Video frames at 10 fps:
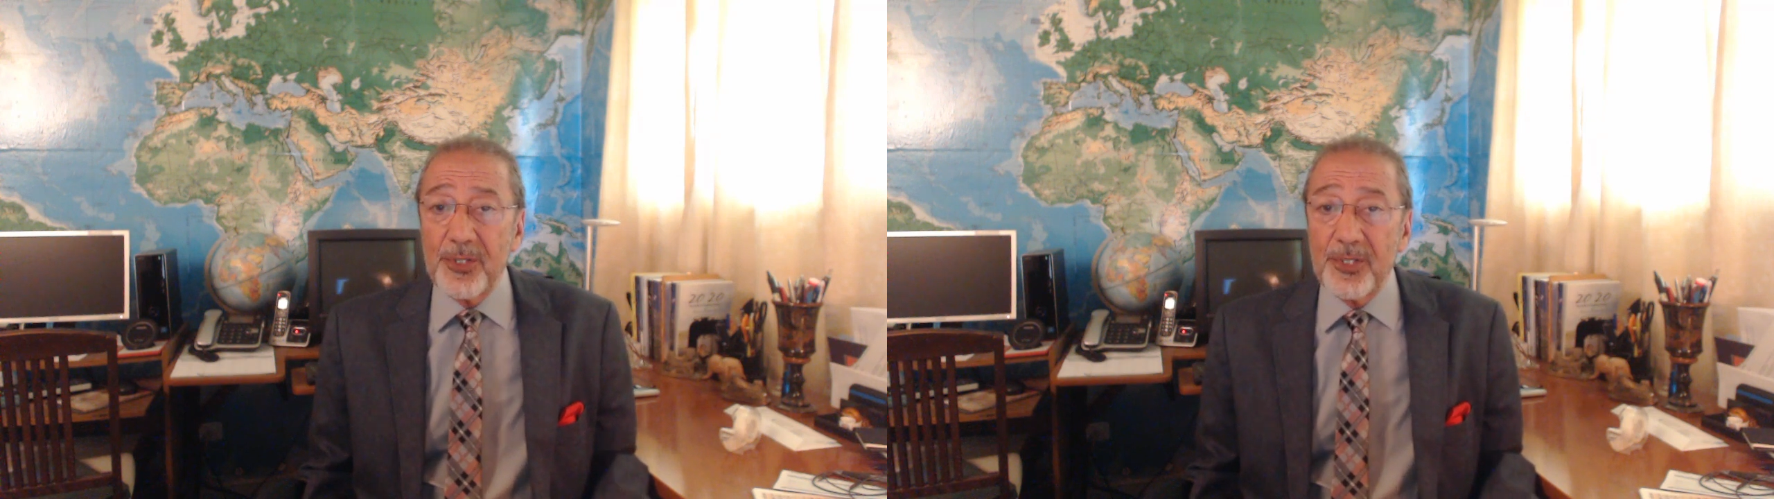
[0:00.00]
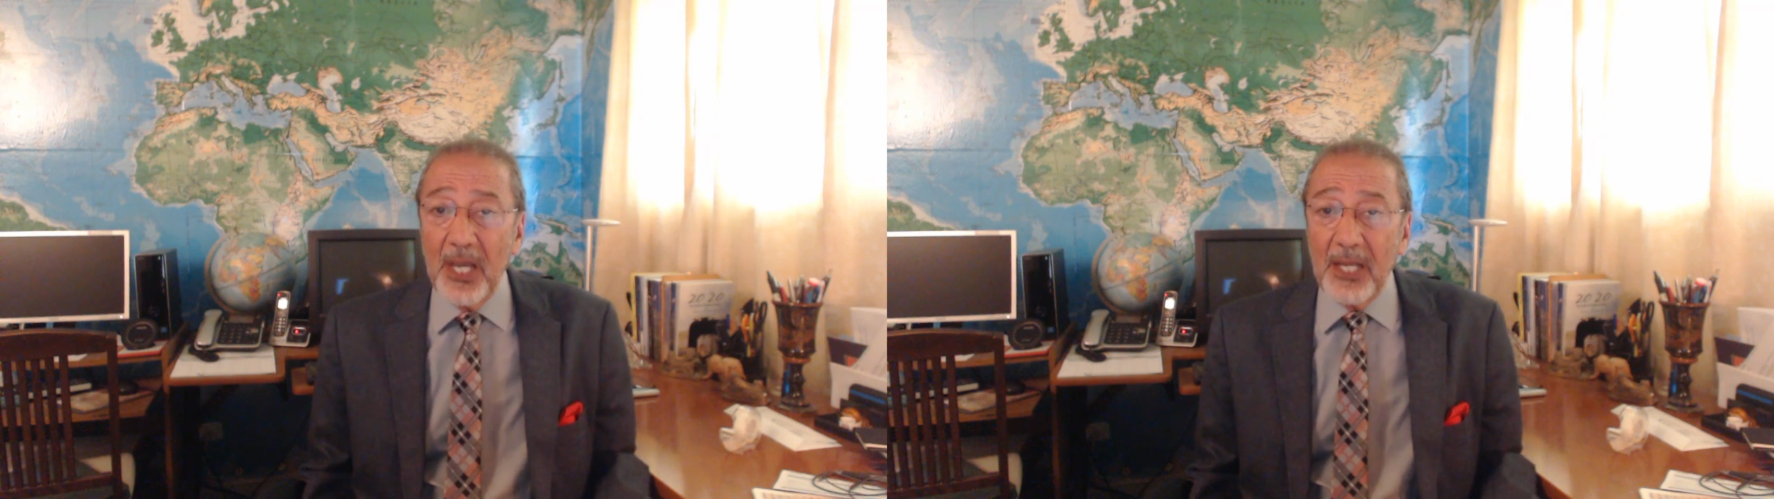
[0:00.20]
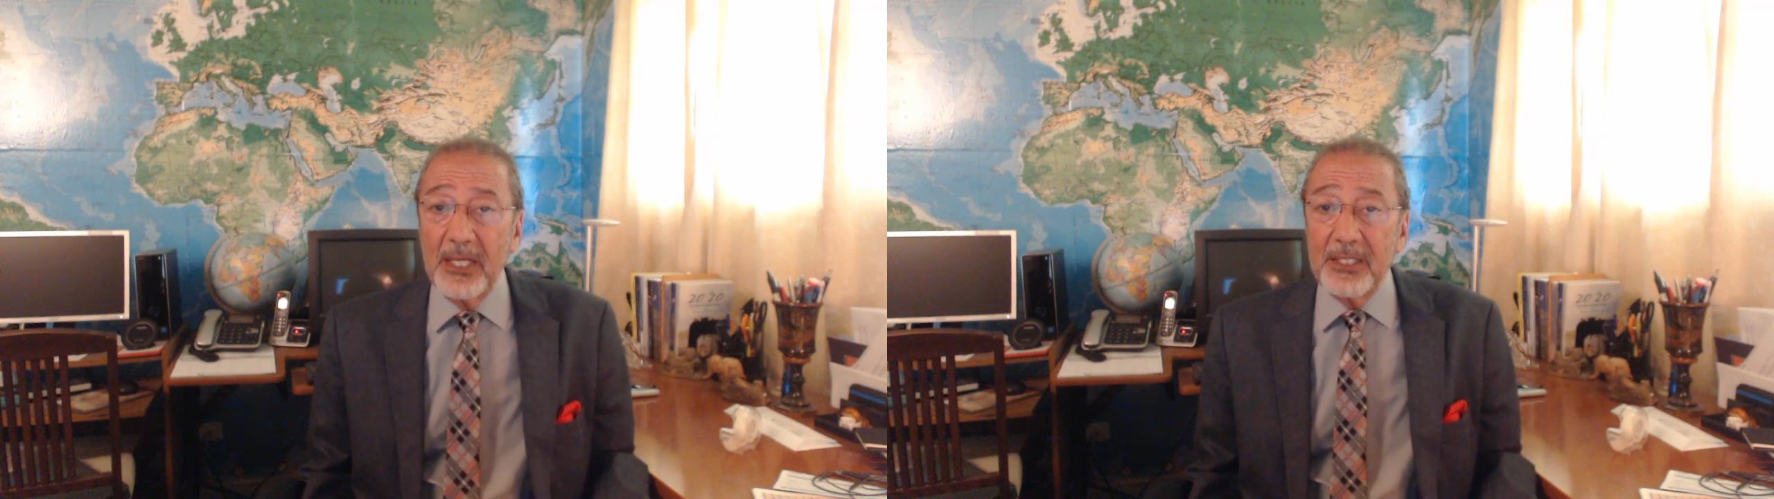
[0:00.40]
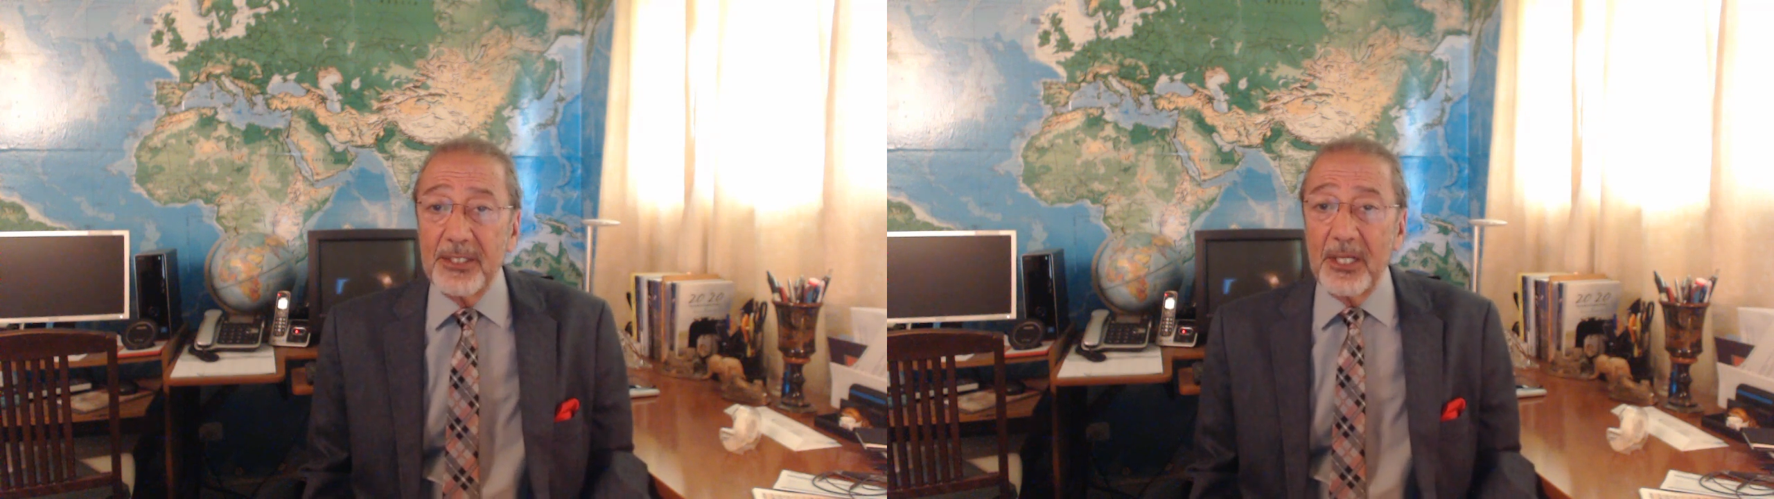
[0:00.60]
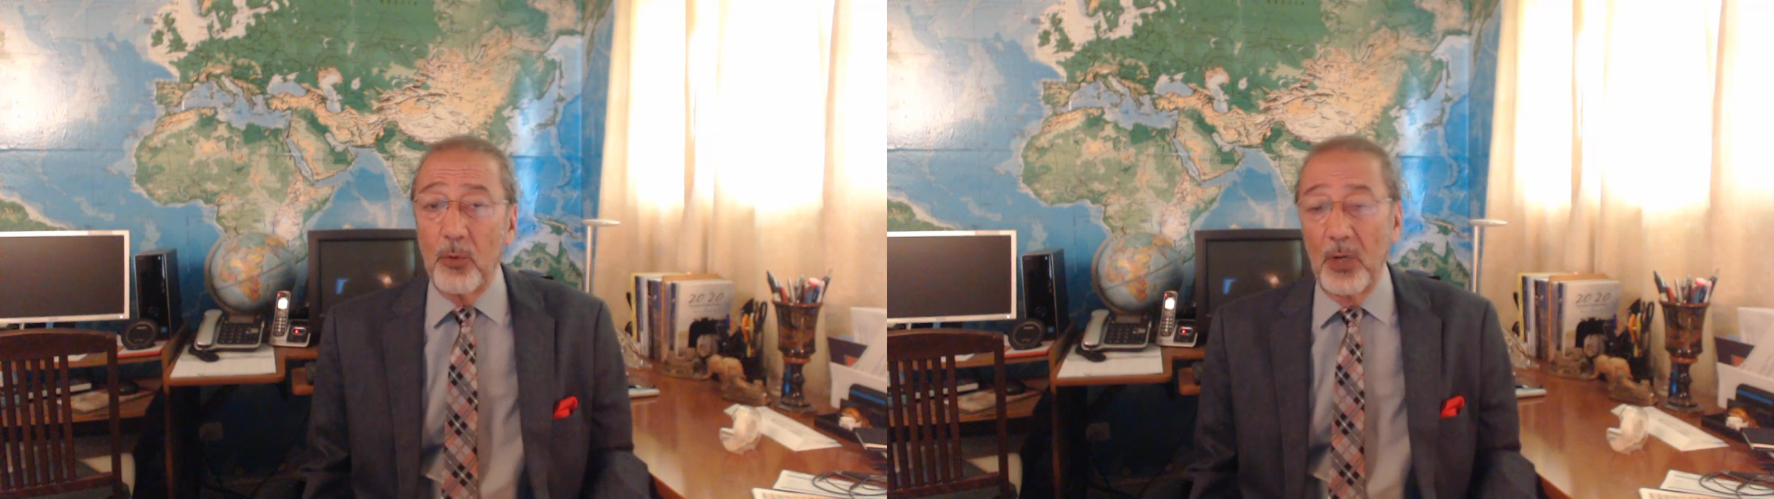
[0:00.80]

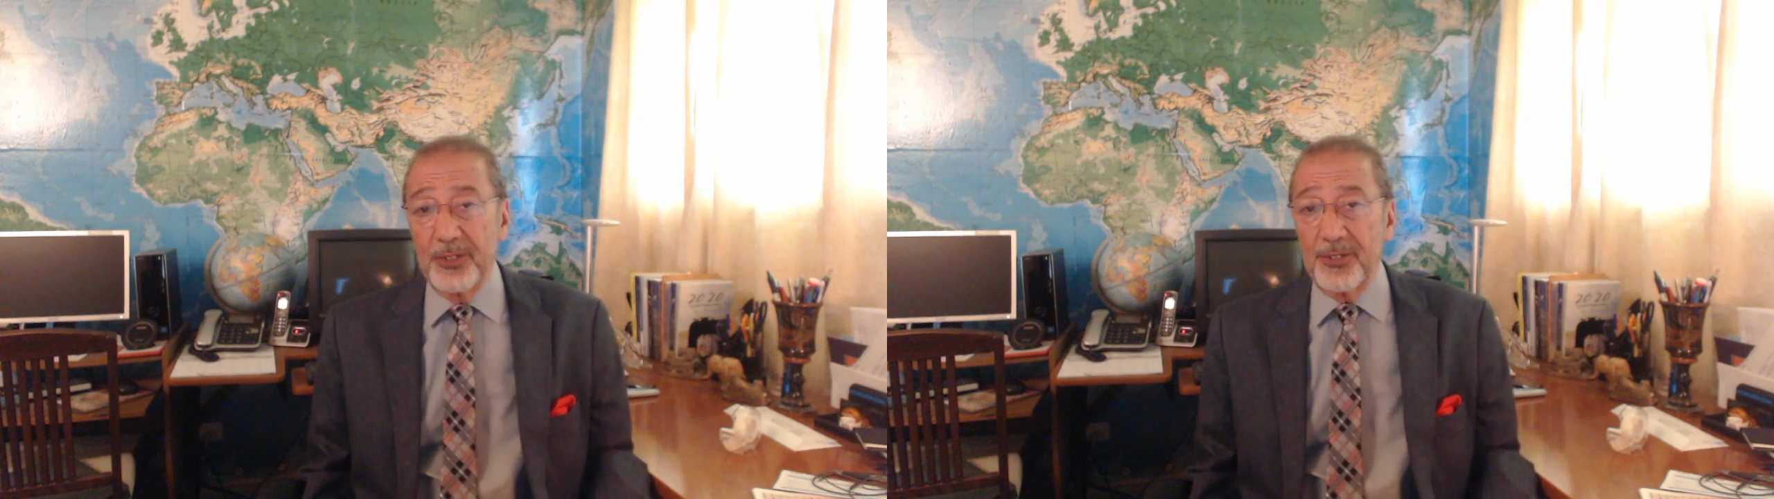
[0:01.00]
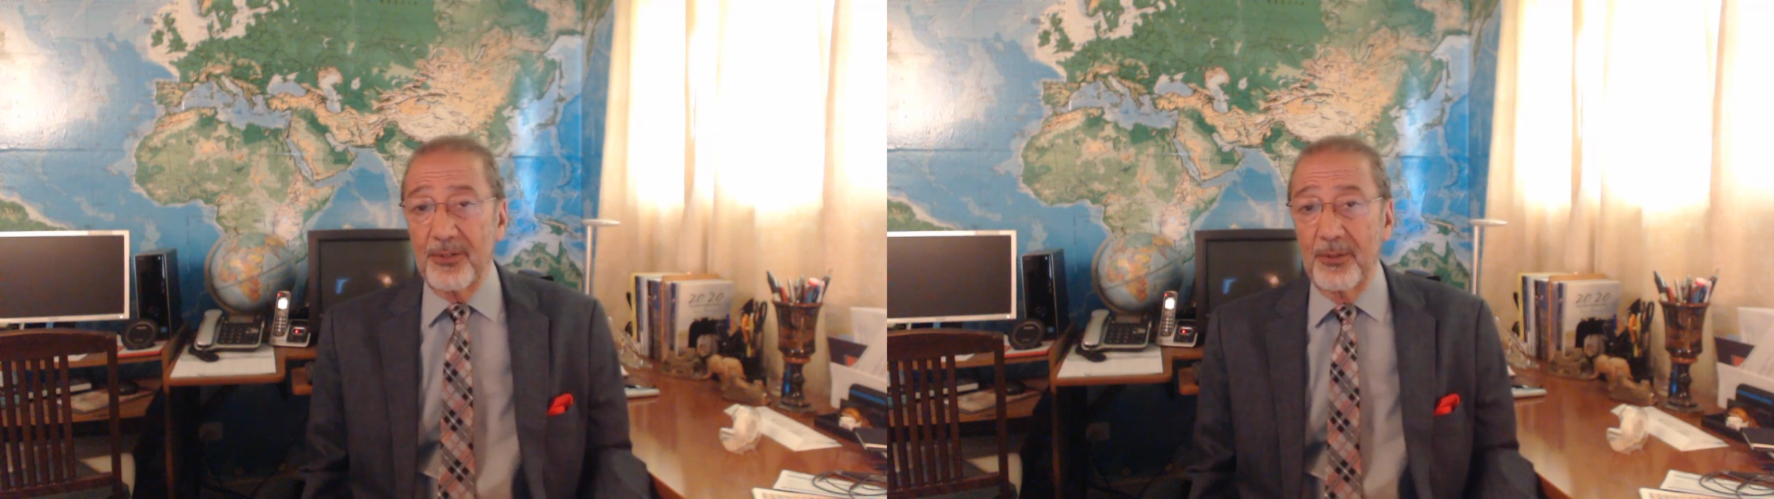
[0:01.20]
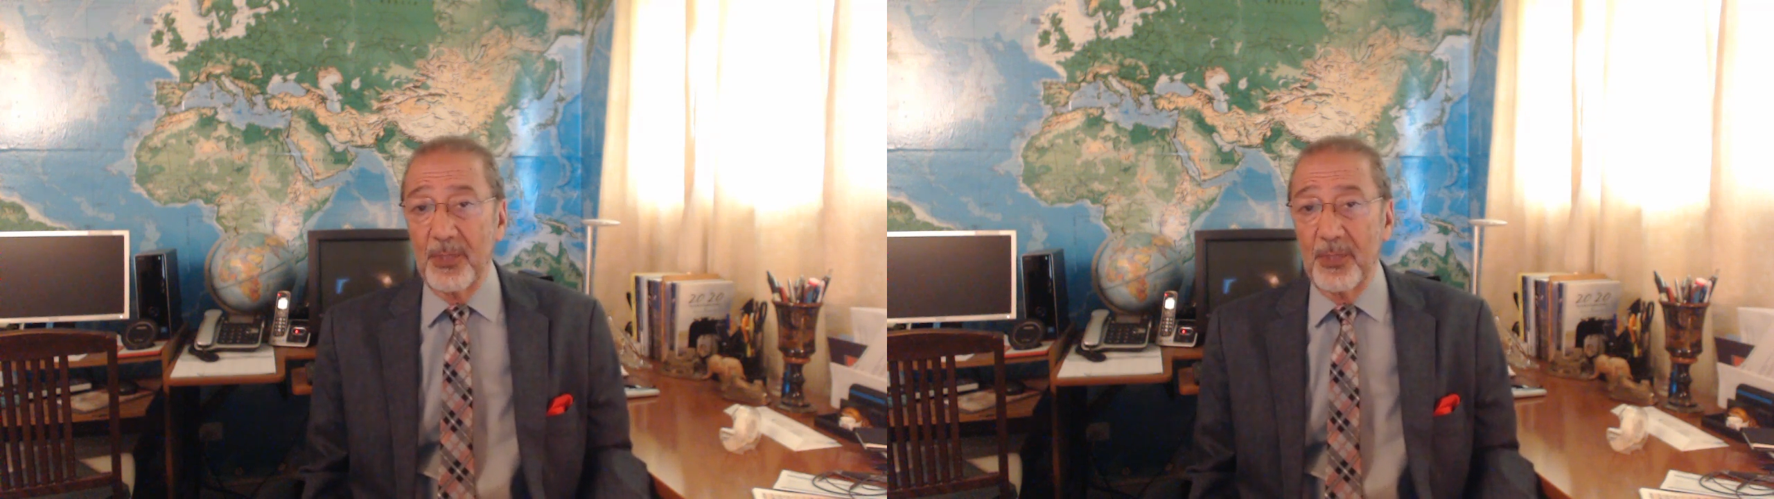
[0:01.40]
second request,